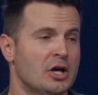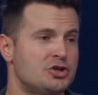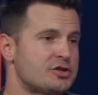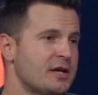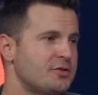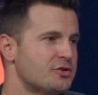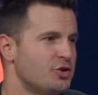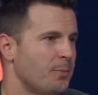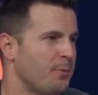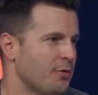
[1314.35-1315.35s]
Just like
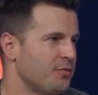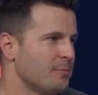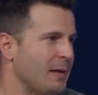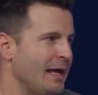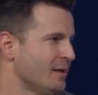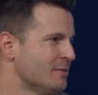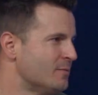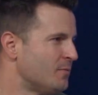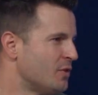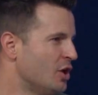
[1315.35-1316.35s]
there's no perfect man,
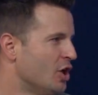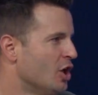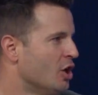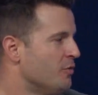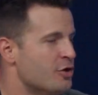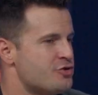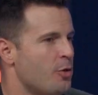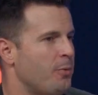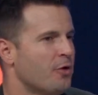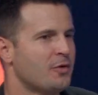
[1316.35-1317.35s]
there's
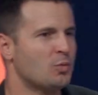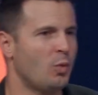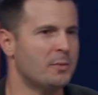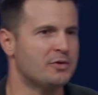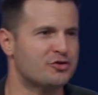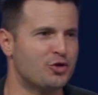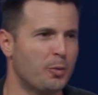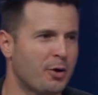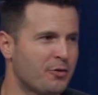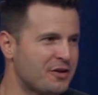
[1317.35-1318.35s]
no perfect woman, there's
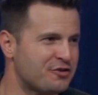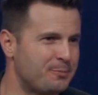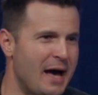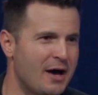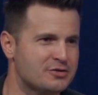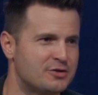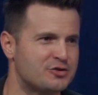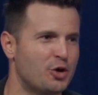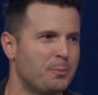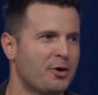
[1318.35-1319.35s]
no perfect spouse,
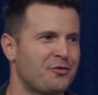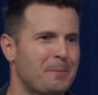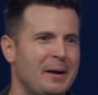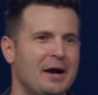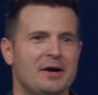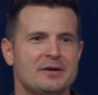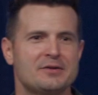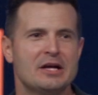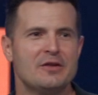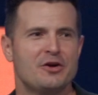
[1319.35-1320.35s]
there's no perfect
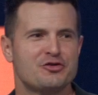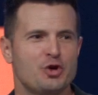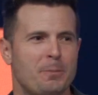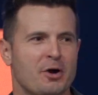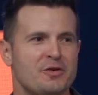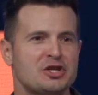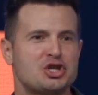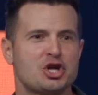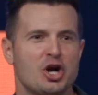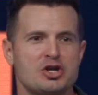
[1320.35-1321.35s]
parent, there's no perfect
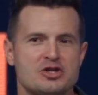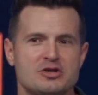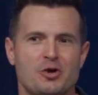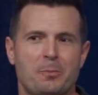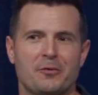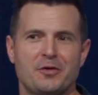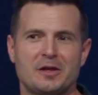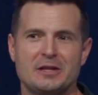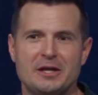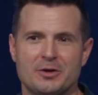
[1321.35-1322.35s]
church, there's no
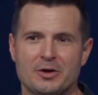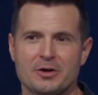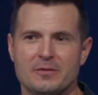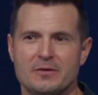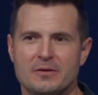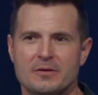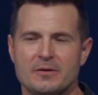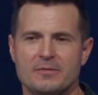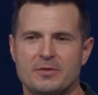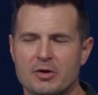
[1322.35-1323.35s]
perfect leader.
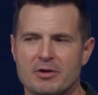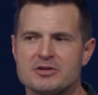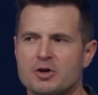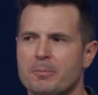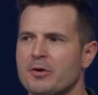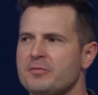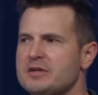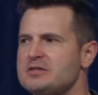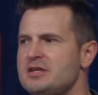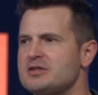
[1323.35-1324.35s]
There is no
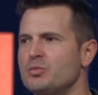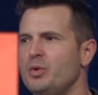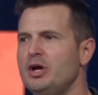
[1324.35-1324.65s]
perfect season.